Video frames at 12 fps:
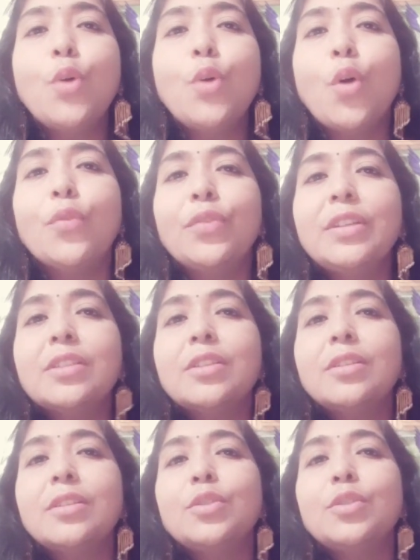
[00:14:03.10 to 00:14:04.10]
of it
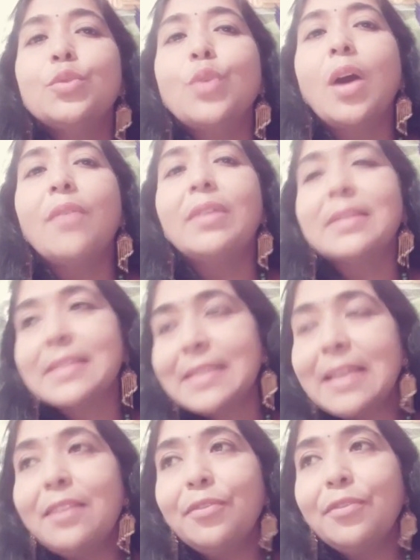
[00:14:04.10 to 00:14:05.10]
to
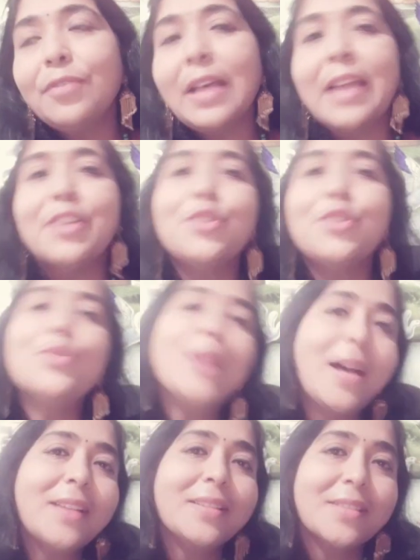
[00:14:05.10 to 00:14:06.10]
ourselves and to
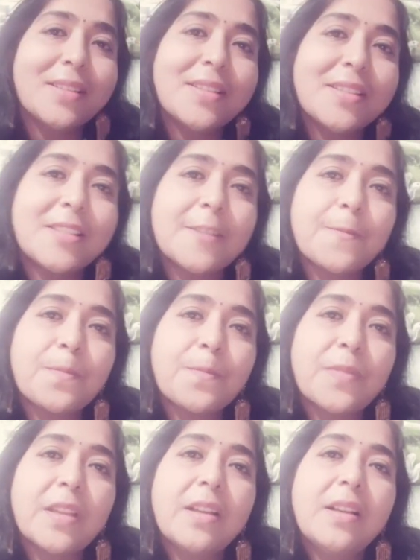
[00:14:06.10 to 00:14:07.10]
others.
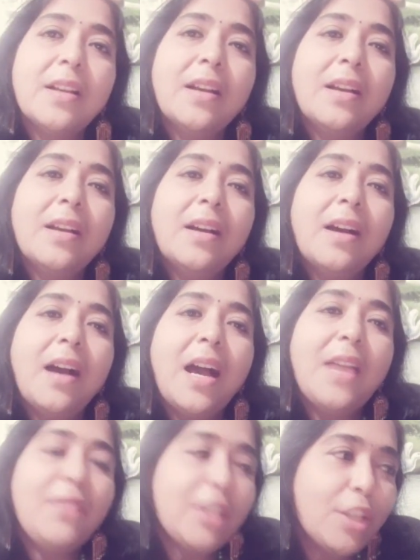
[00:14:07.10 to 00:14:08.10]

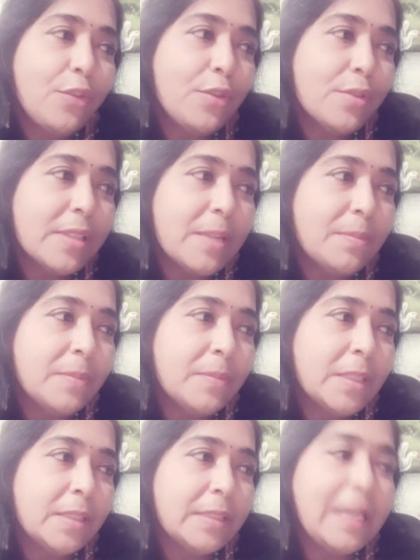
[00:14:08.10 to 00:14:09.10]
I will give you
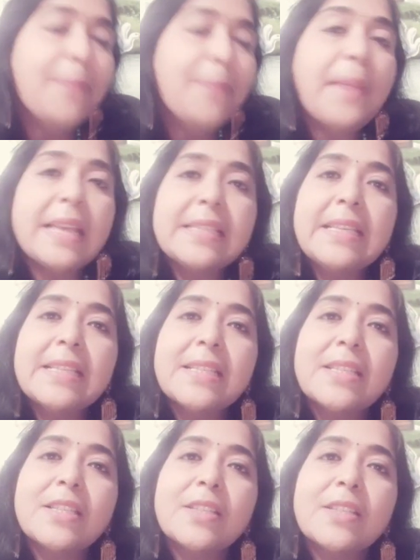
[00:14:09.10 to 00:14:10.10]
some three
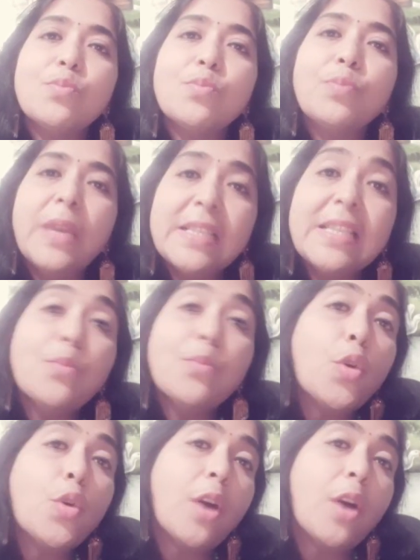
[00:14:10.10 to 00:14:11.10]
basic
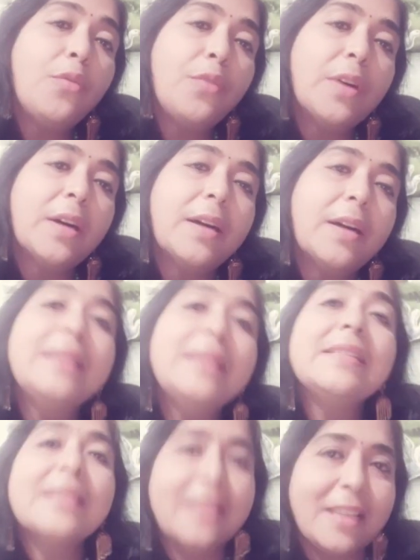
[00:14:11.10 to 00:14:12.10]
mode of
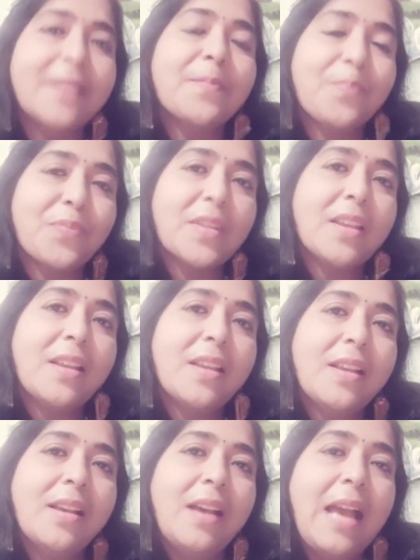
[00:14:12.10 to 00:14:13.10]
listening.
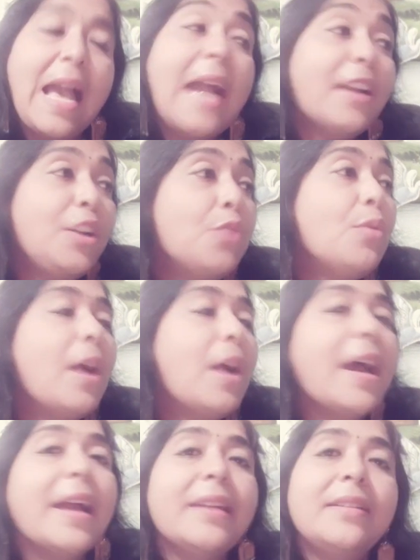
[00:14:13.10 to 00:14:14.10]
Active
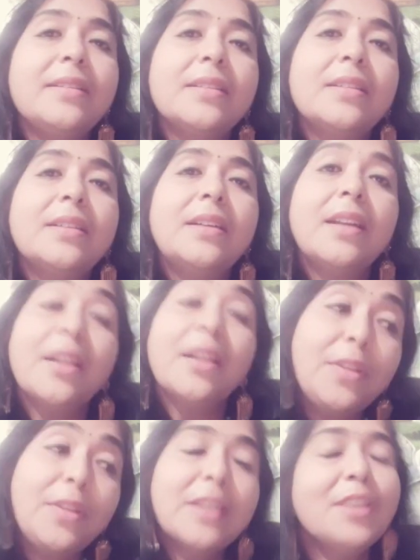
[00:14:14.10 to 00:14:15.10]
and
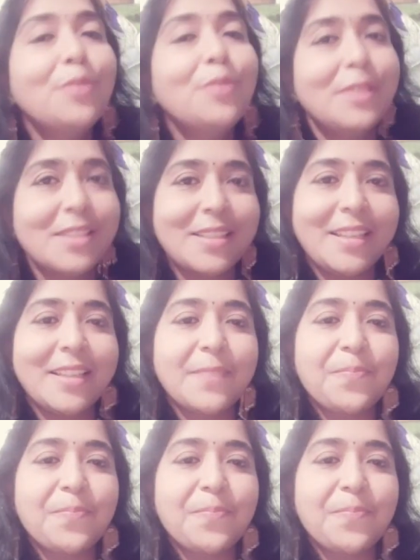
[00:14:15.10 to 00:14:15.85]
reflective listening.